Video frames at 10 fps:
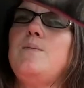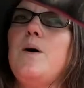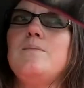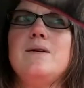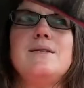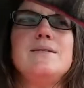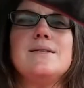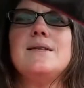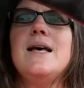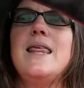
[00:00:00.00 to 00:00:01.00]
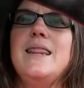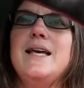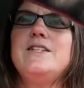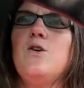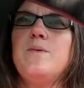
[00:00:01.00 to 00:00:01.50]
apartment,
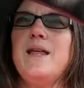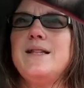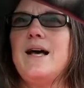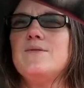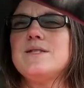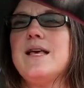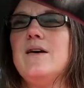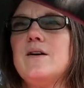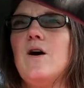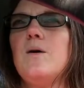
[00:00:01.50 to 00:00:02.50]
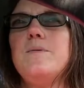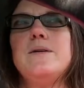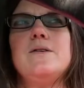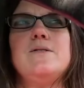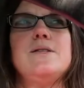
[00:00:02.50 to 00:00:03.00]
they told me that that was Karen
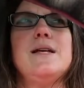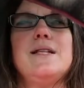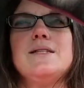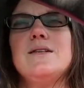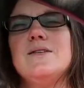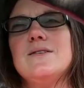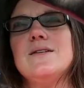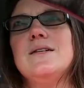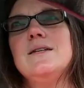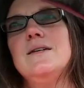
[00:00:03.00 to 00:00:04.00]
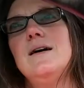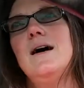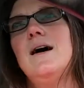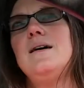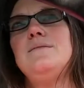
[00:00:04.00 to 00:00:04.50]
Carpenter who sang that song.
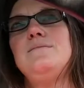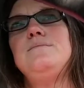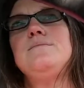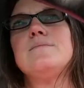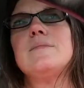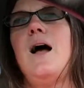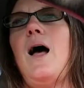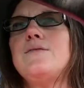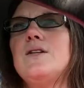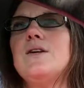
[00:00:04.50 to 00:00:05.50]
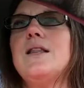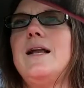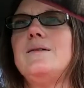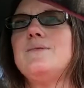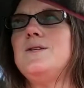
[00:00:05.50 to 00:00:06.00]
Um, I'll have to look
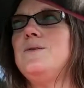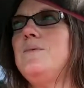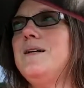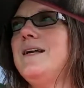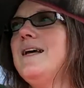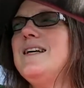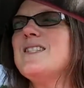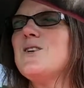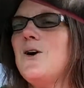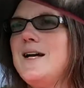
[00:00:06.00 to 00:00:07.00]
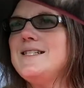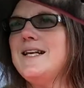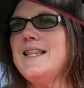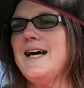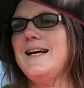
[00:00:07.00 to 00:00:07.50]
that up too. But it's
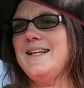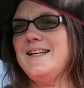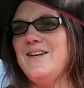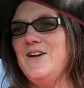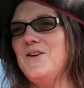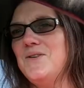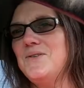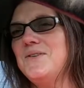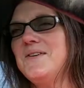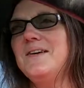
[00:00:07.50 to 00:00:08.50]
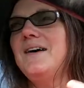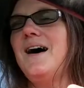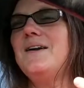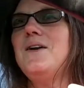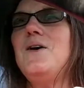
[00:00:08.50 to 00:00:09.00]
crazy that you know,
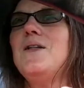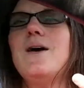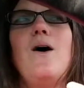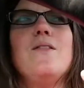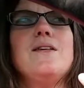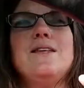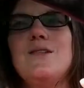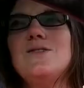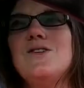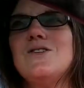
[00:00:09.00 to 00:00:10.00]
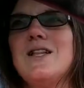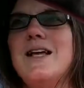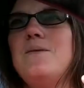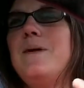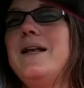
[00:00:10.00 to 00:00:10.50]
I don't know, like all the, those years
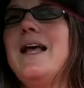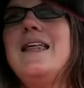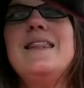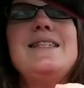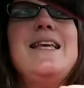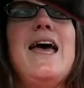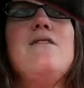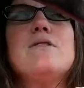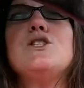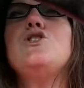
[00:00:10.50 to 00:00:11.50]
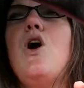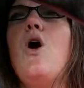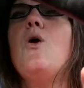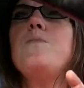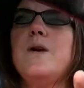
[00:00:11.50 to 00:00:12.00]
later. But the day was
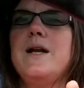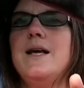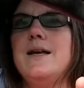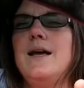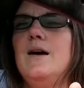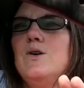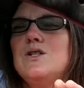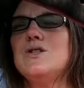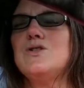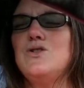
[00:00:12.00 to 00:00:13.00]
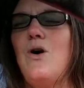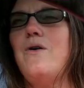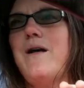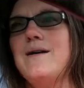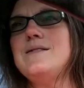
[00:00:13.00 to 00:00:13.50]
so pretty. It was just so
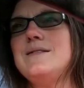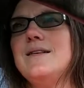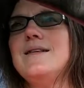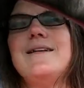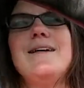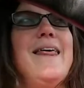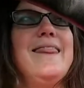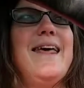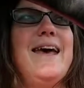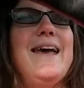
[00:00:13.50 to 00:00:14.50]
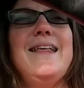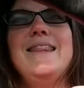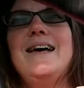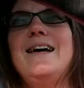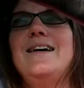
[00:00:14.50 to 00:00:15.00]
nice. They
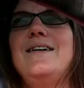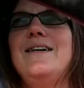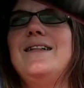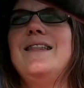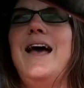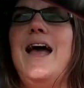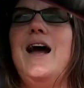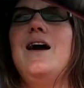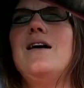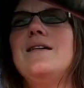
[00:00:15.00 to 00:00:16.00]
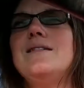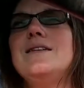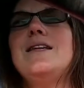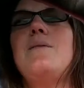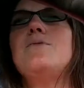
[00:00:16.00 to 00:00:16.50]
the the air, the
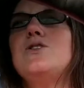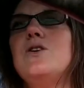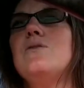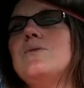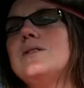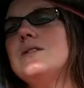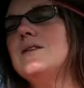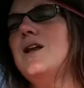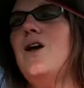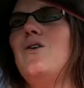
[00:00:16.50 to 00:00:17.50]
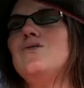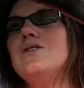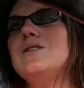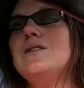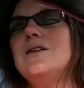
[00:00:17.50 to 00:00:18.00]
temperature was you know
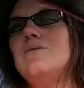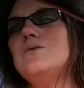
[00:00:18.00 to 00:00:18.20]
just it